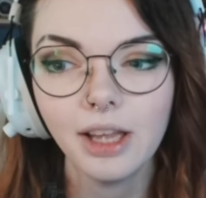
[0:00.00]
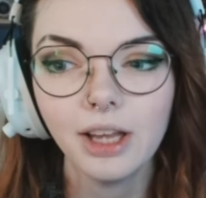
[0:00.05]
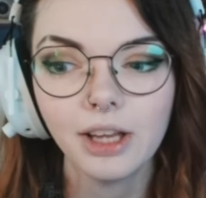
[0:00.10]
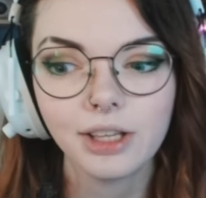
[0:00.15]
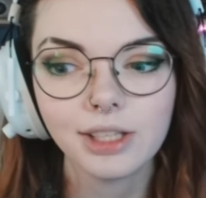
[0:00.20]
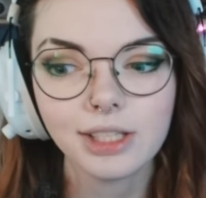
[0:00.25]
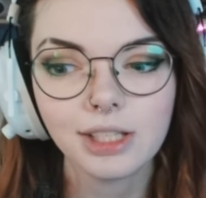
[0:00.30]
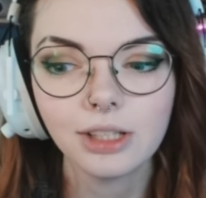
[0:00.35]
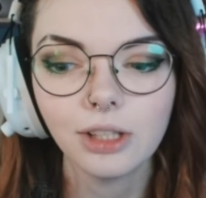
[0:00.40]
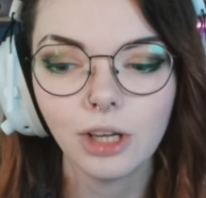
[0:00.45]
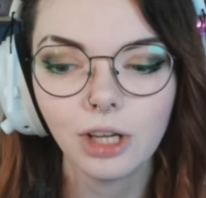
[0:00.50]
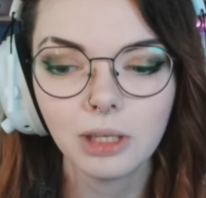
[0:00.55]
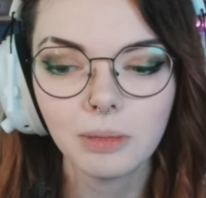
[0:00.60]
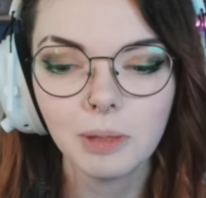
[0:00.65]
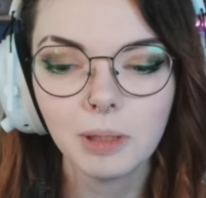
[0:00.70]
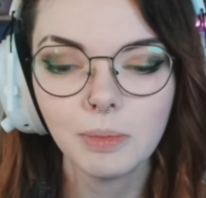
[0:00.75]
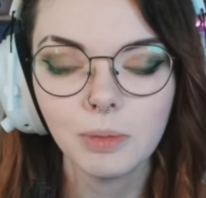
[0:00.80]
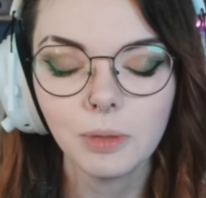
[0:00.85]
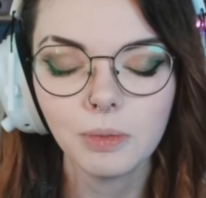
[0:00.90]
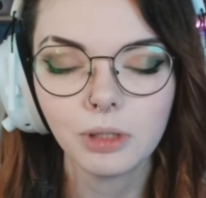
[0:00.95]
because a lot of
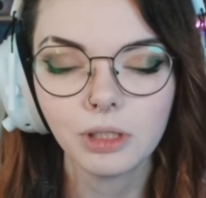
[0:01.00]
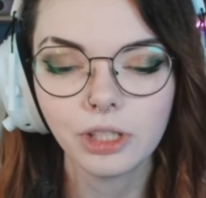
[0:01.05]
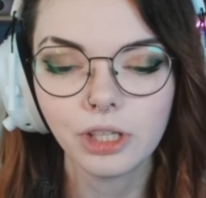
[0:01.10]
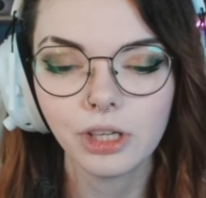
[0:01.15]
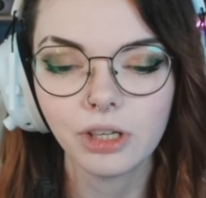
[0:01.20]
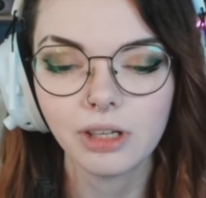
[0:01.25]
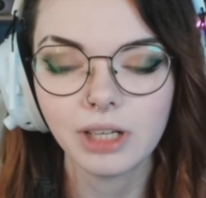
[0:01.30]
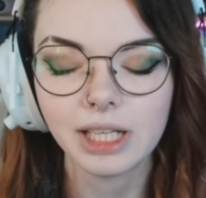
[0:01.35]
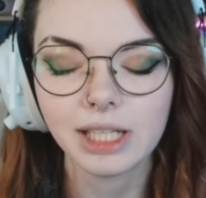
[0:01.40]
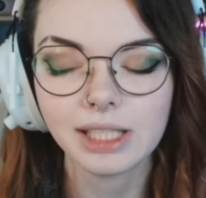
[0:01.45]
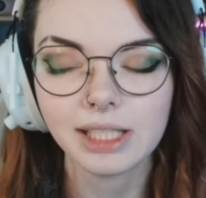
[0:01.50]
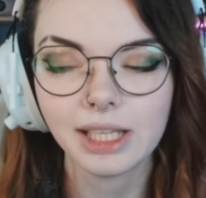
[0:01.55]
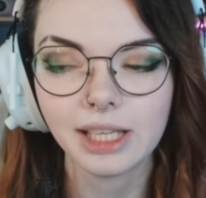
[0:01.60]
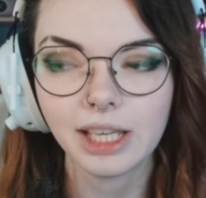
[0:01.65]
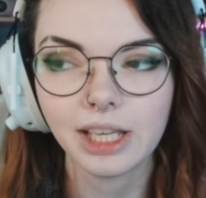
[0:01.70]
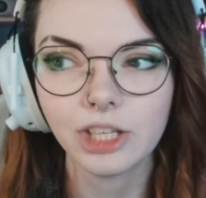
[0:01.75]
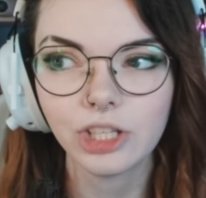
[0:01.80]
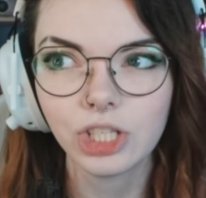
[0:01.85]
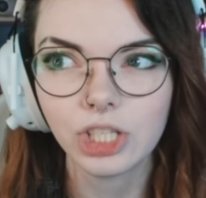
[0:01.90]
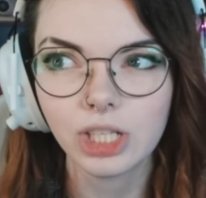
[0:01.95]
people were curious, like,
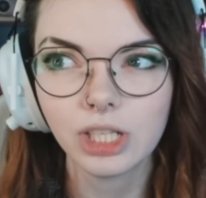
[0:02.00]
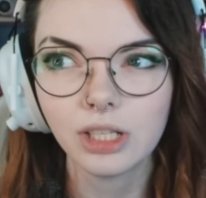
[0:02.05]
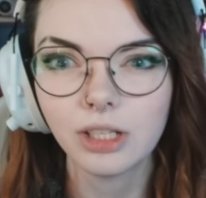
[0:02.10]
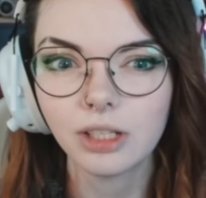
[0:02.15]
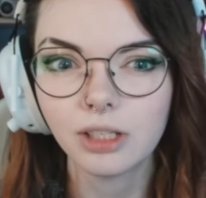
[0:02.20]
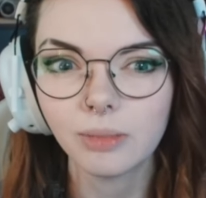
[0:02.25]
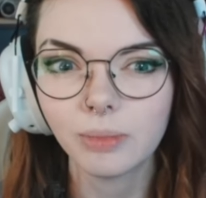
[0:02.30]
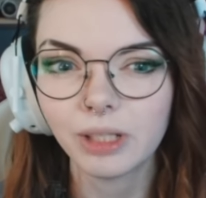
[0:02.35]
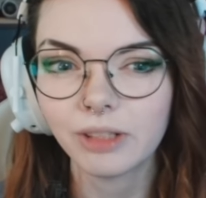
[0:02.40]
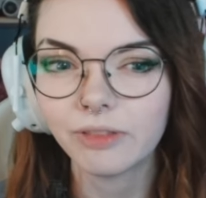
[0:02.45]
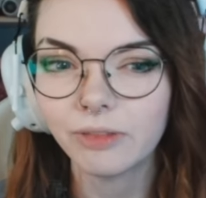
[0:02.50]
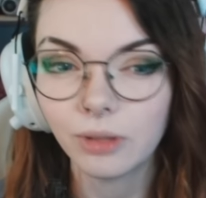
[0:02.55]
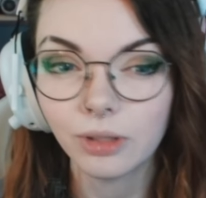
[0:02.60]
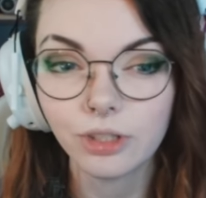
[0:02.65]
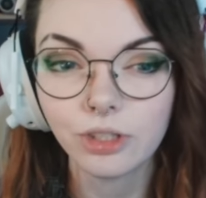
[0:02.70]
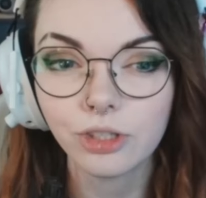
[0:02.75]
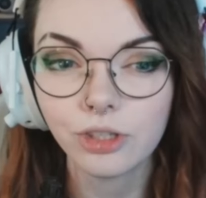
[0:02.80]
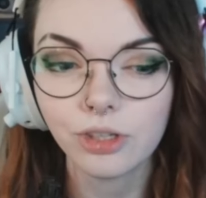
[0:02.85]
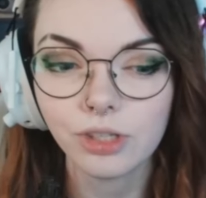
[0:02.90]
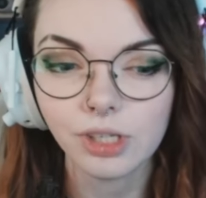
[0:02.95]
is she going to be a
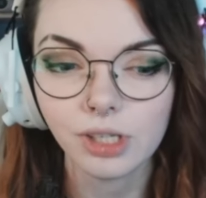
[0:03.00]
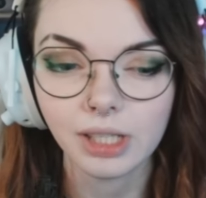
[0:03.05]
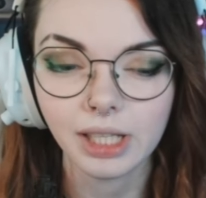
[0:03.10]
Force user?